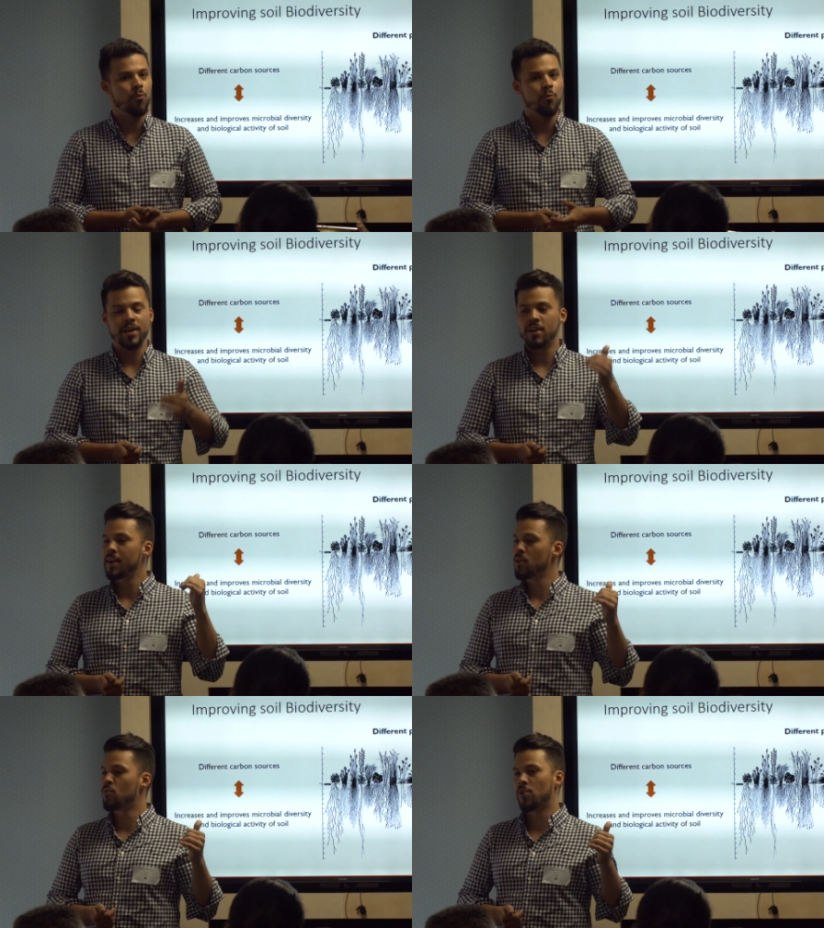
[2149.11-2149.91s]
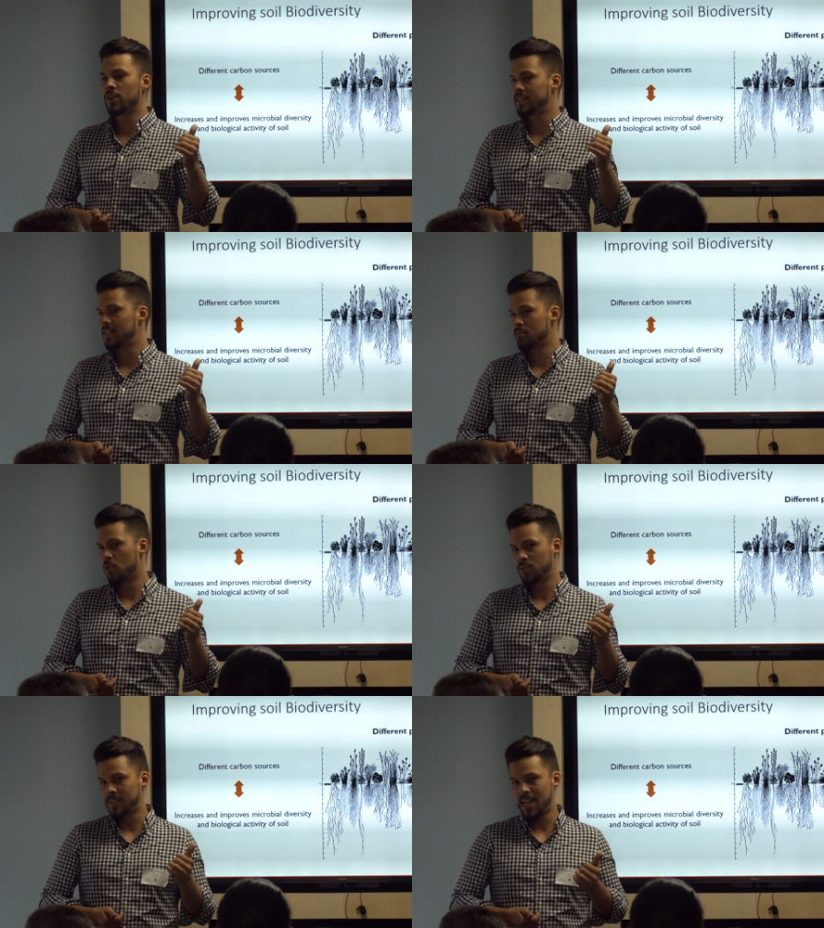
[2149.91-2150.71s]
We got awarded as the
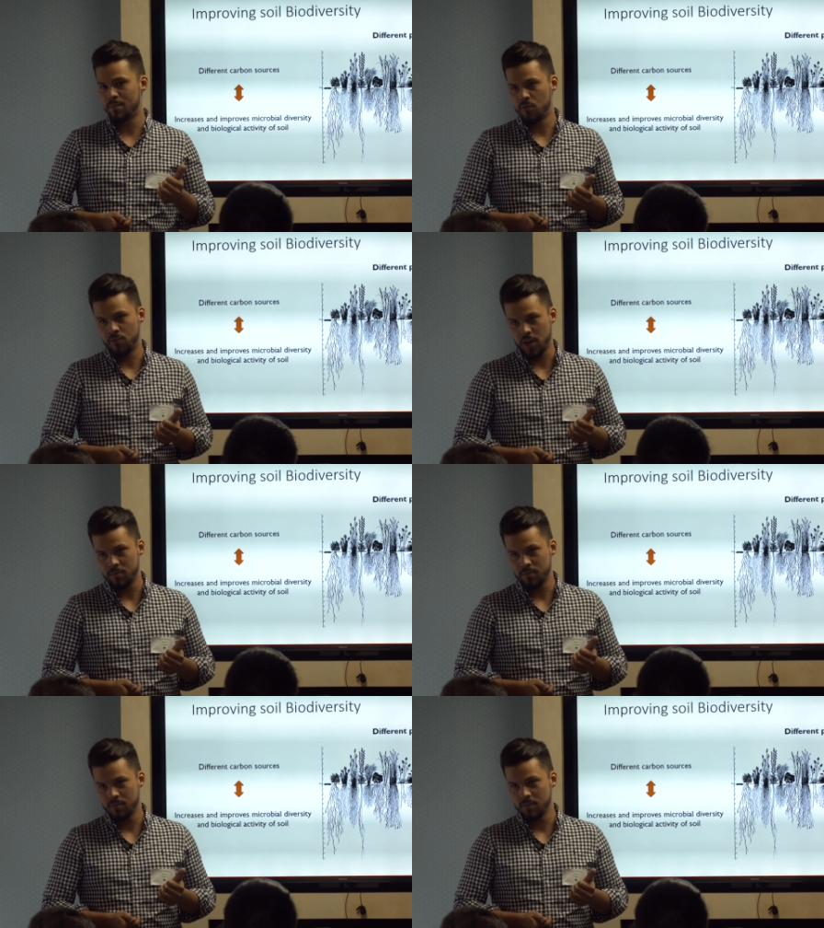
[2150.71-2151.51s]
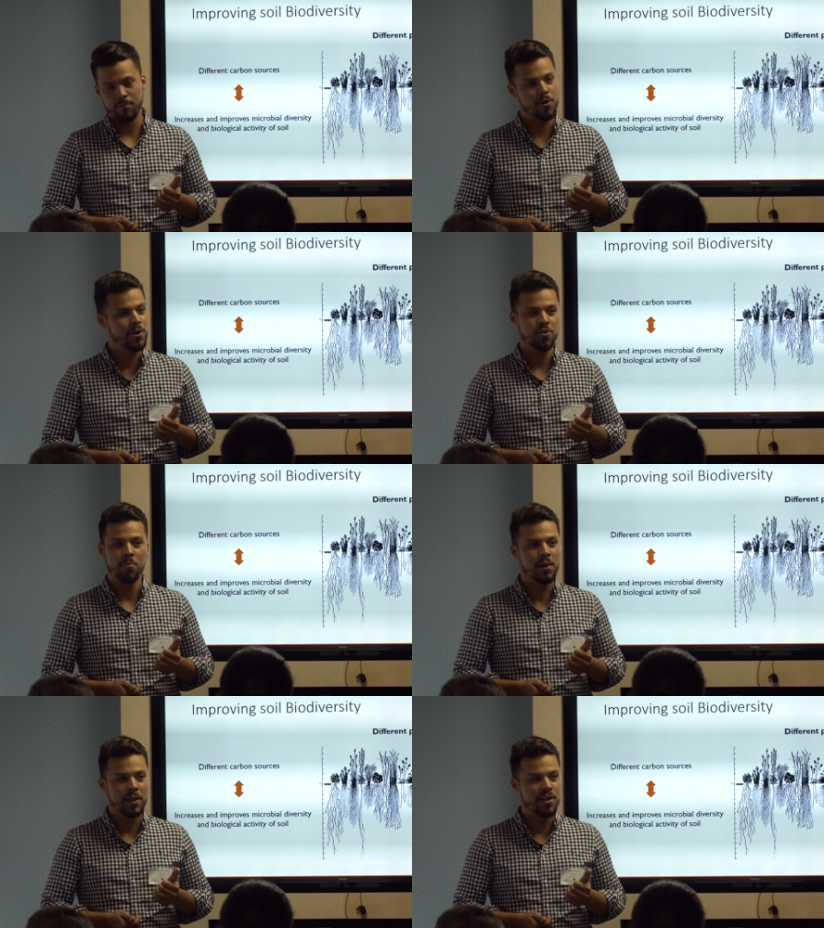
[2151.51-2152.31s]
most sustainable farm, but we
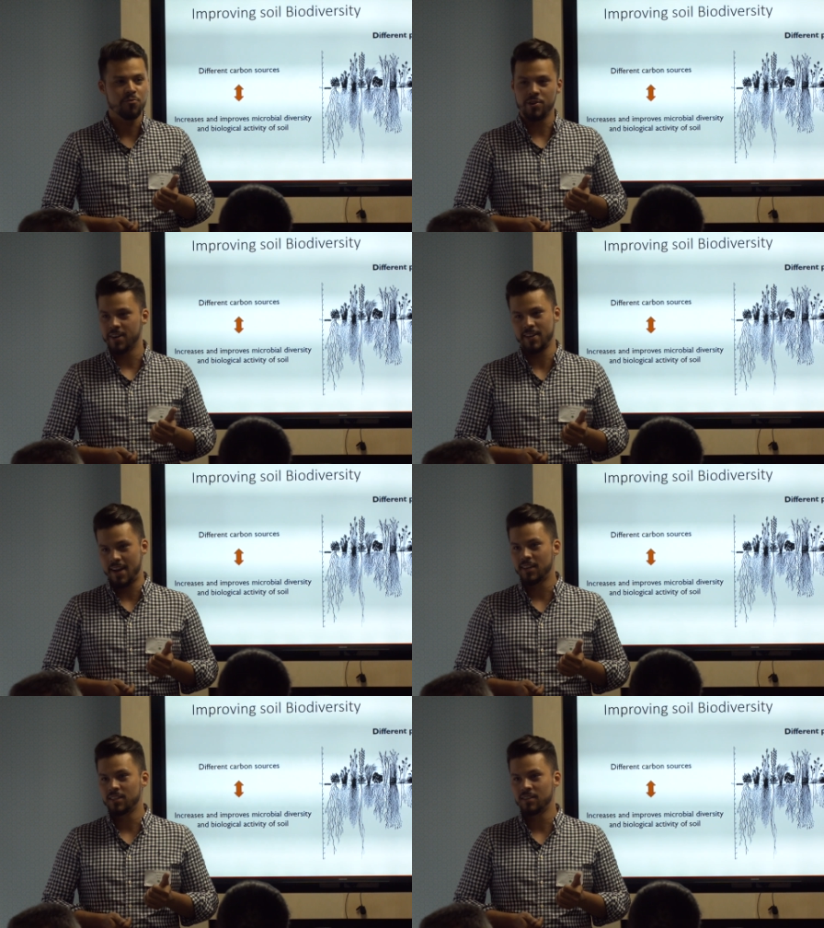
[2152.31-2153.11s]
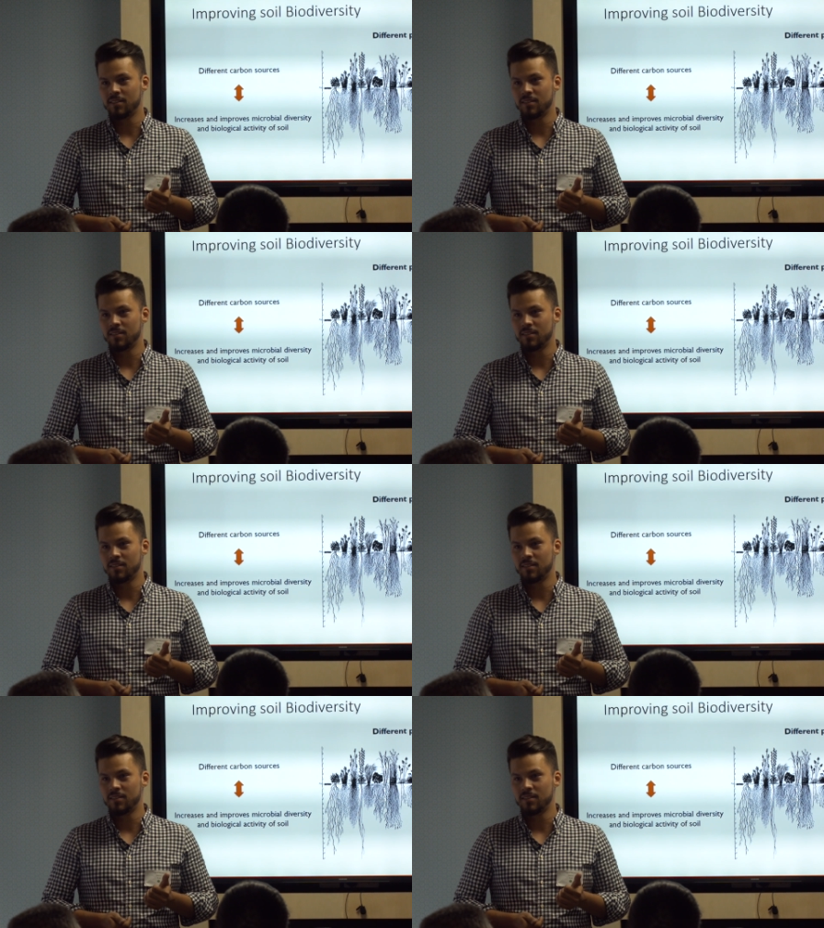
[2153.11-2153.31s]
don't believe we are that.